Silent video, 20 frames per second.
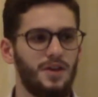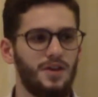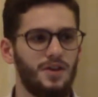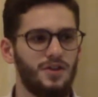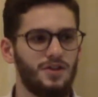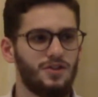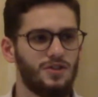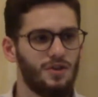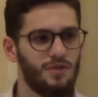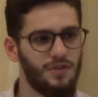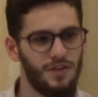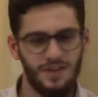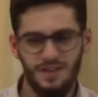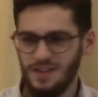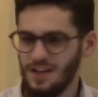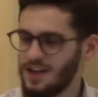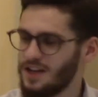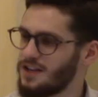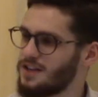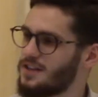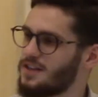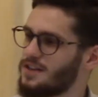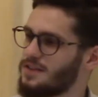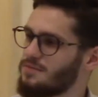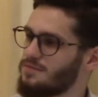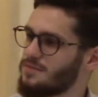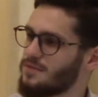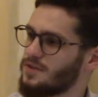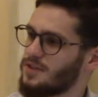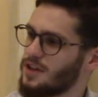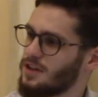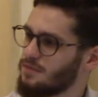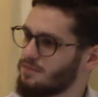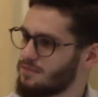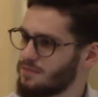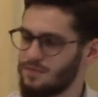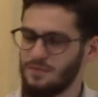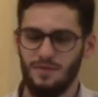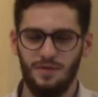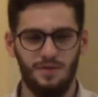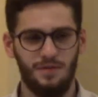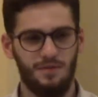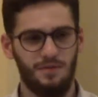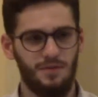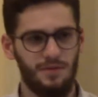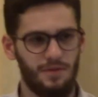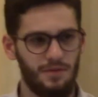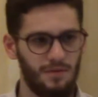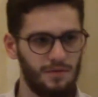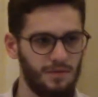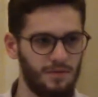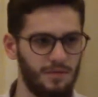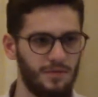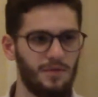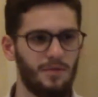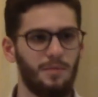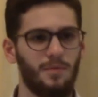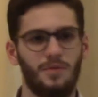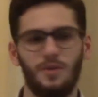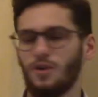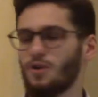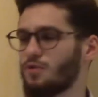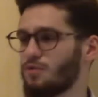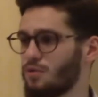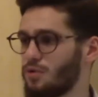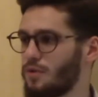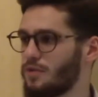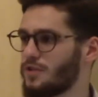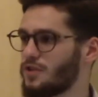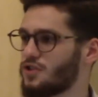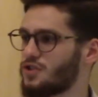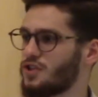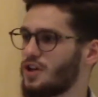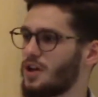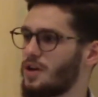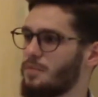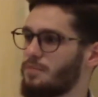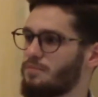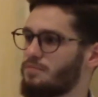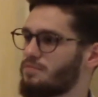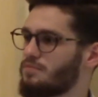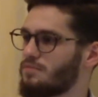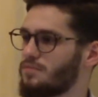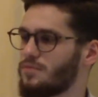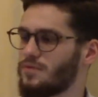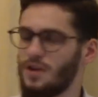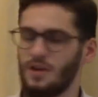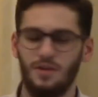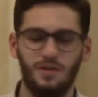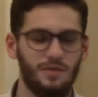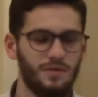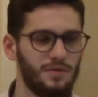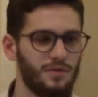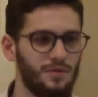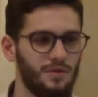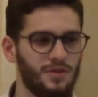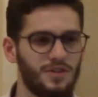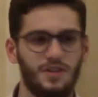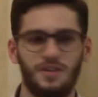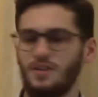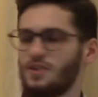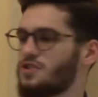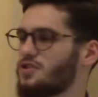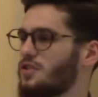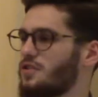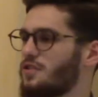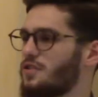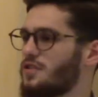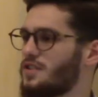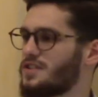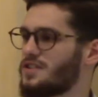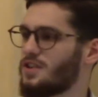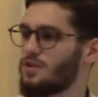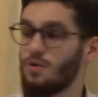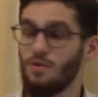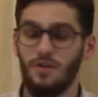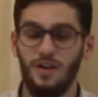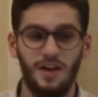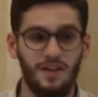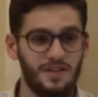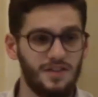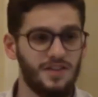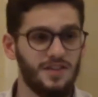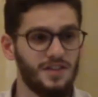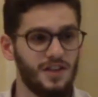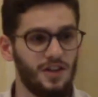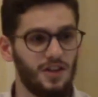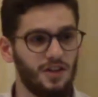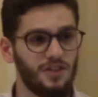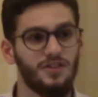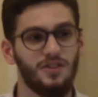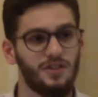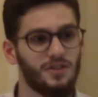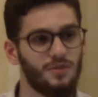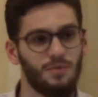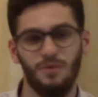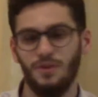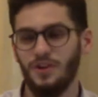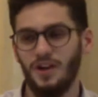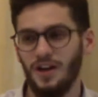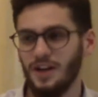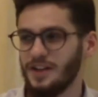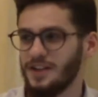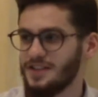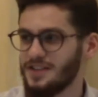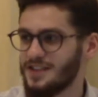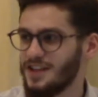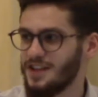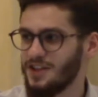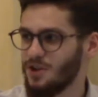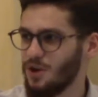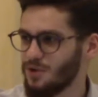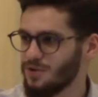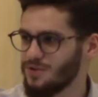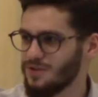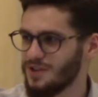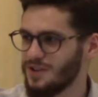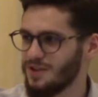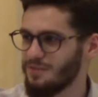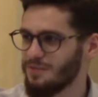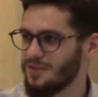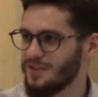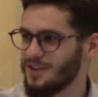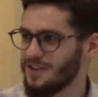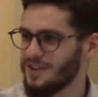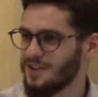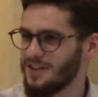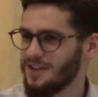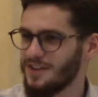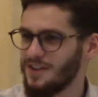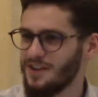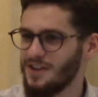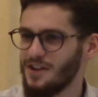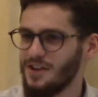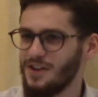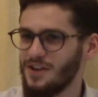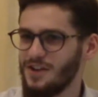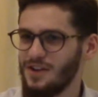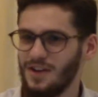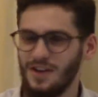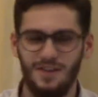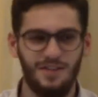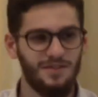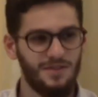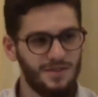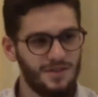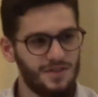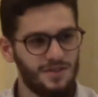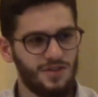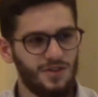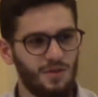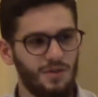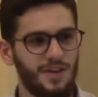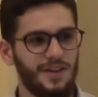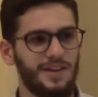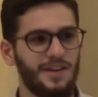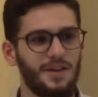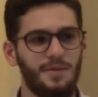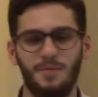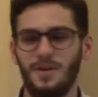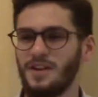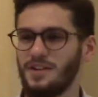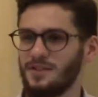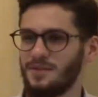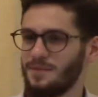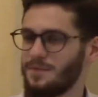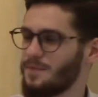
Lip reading: So they said, the crew of the ship, they looked at each other, they said, okay, this is Al-Khidir, we're not going to say no to him. And so they let him in.